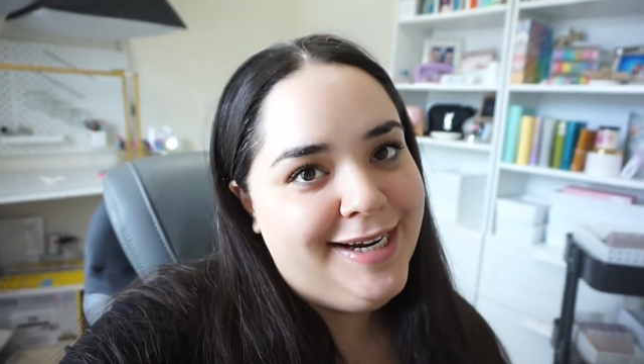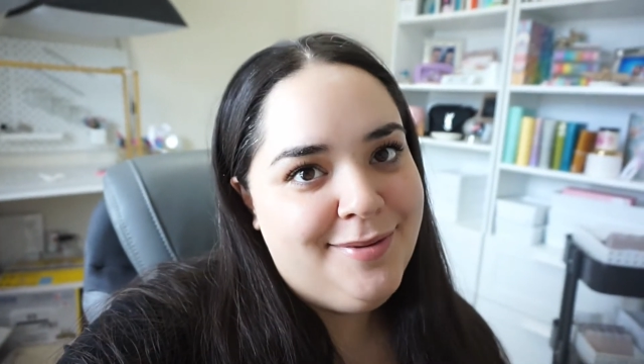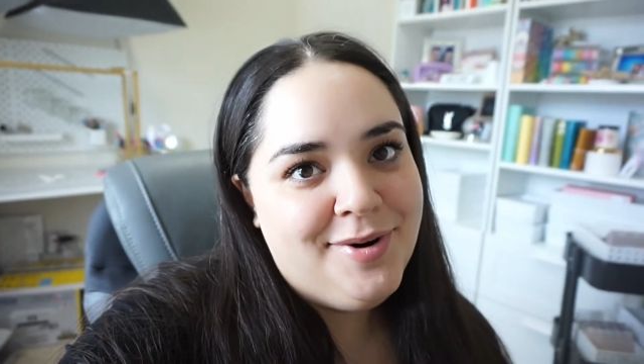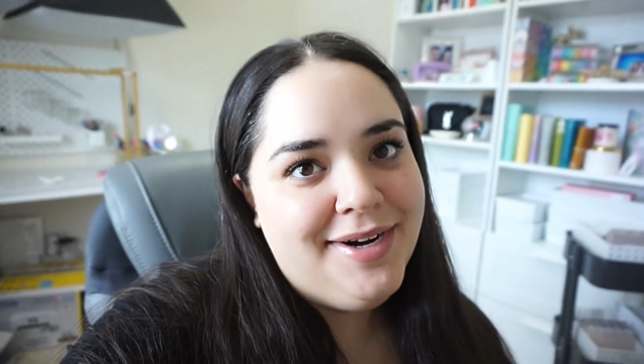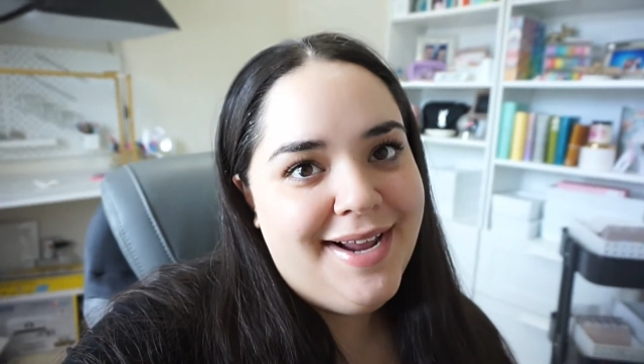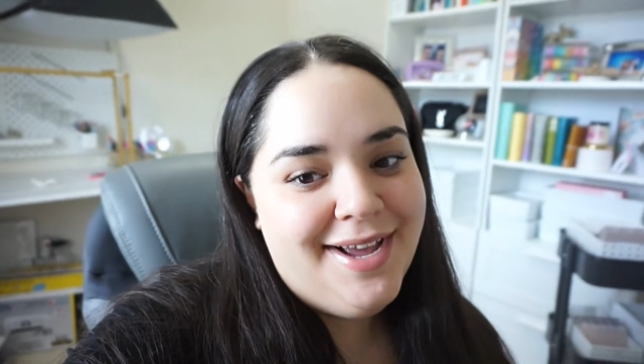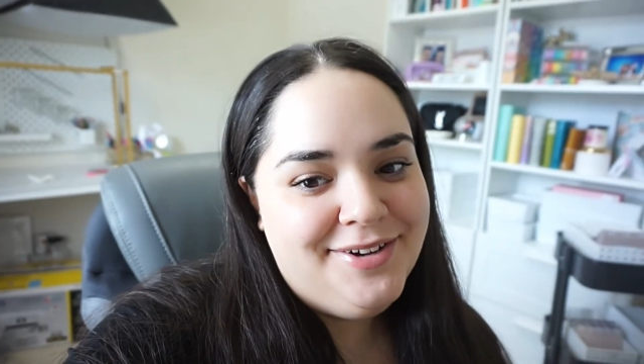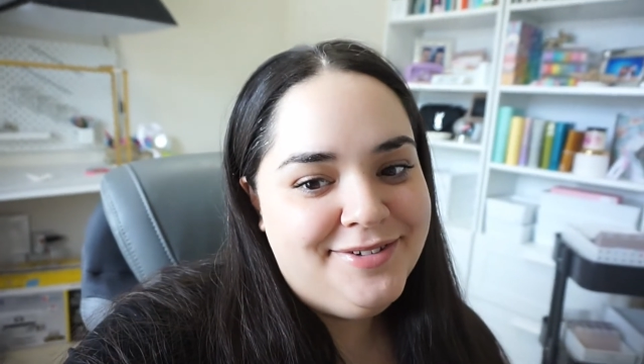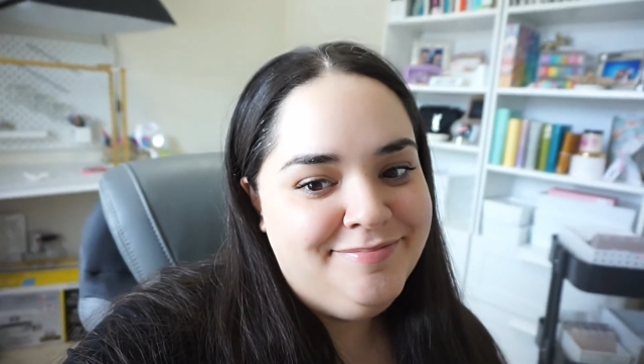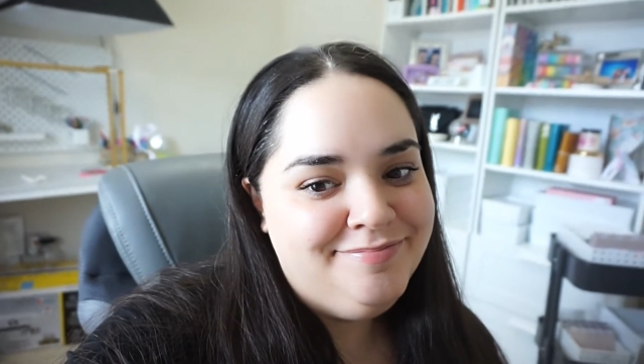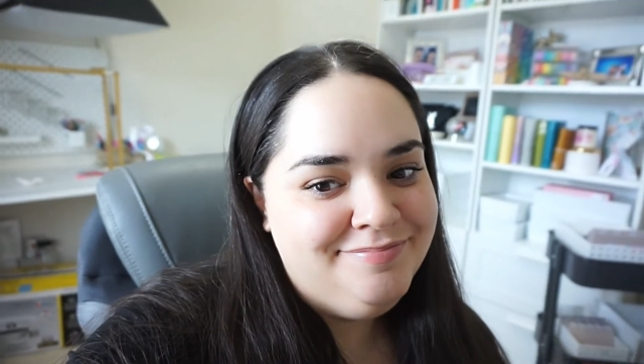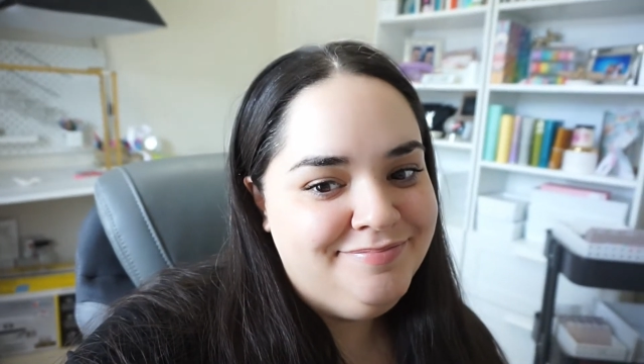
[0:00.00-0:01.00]
am right
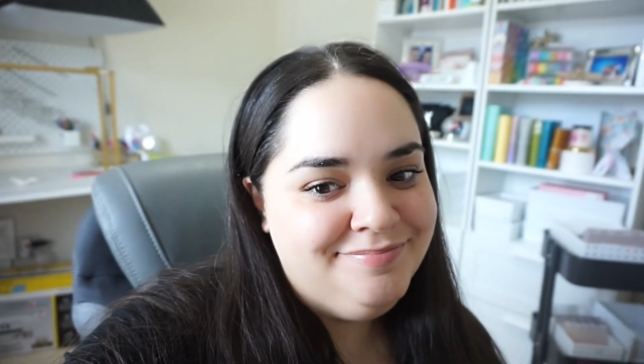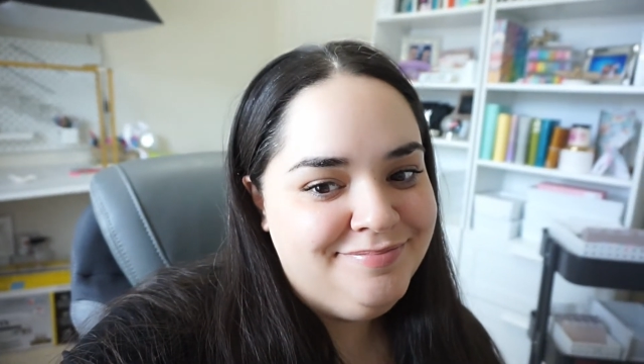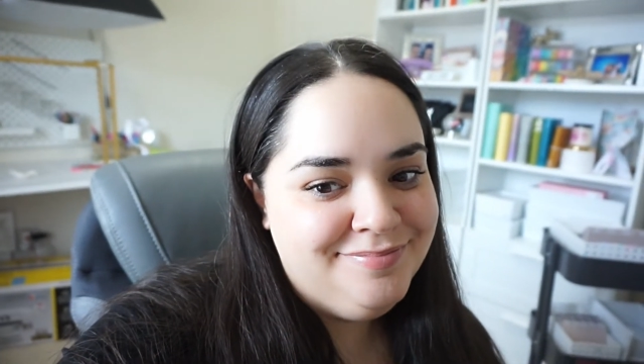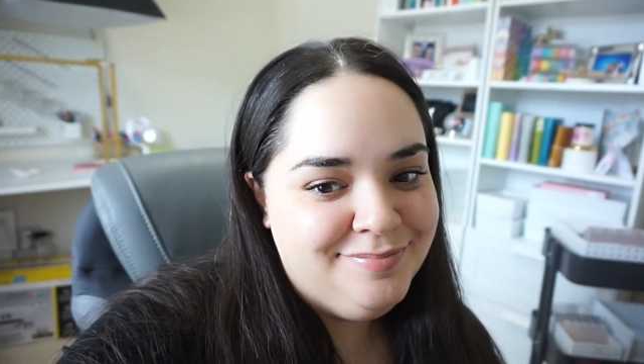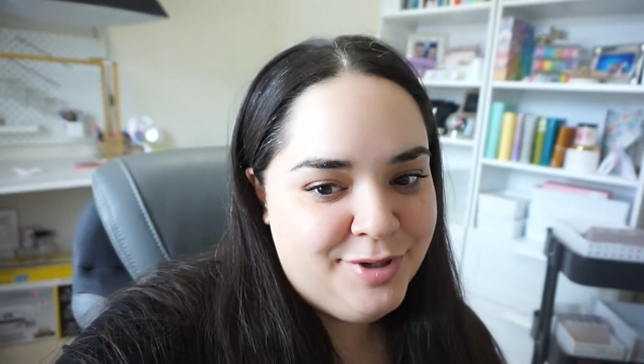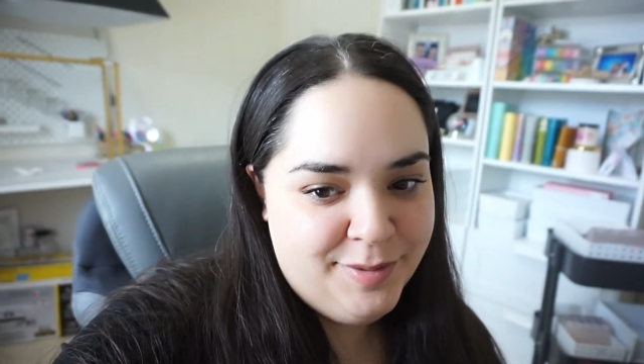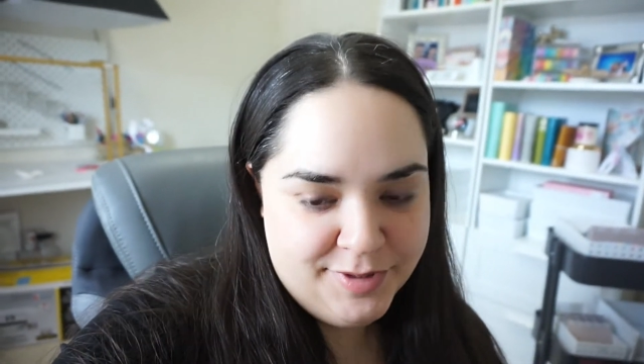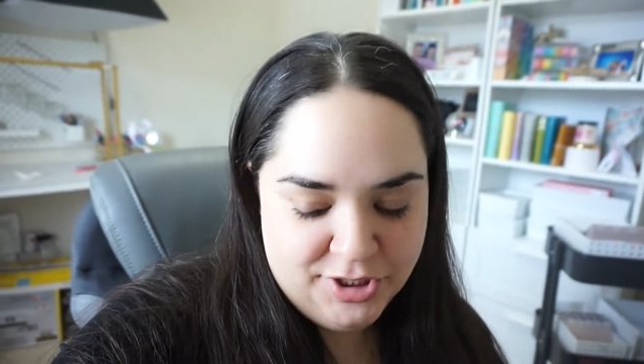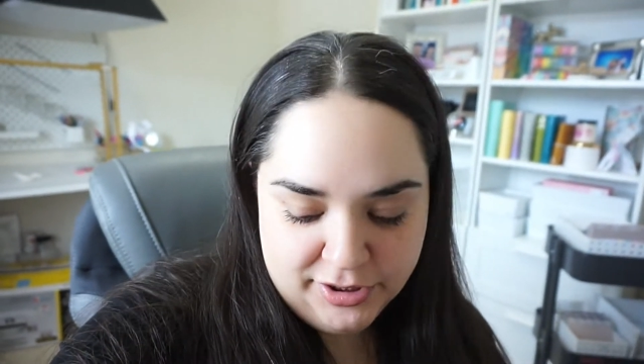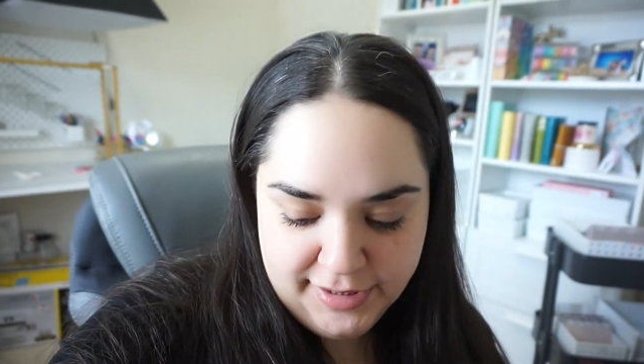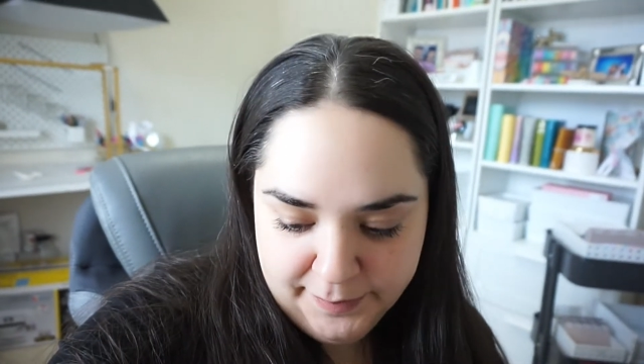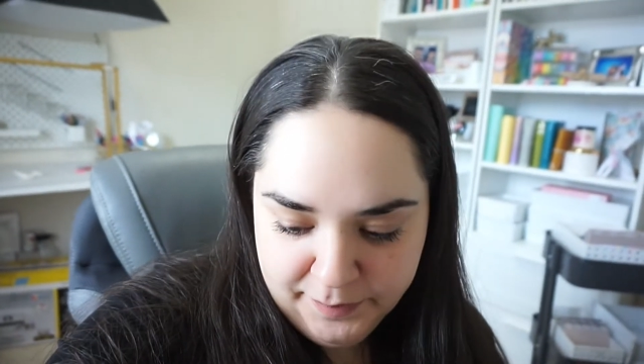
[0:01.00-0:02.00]
now pretty much
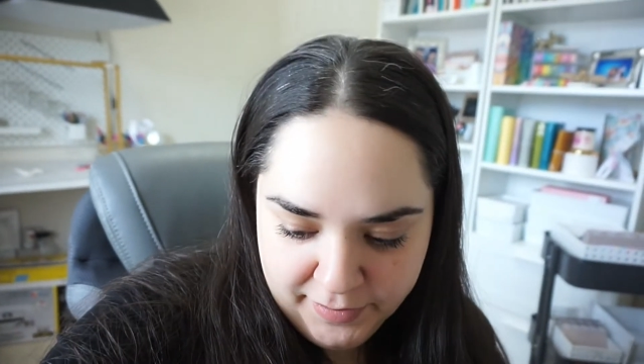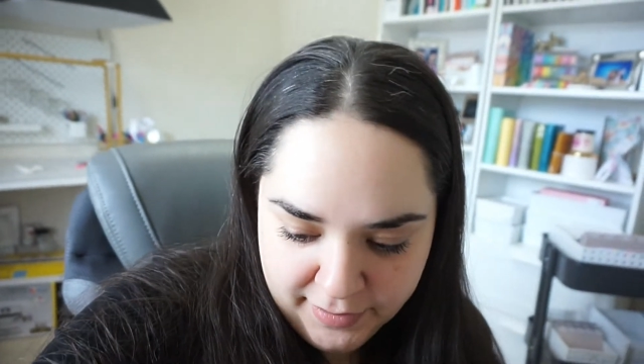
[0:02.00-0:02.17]
all day.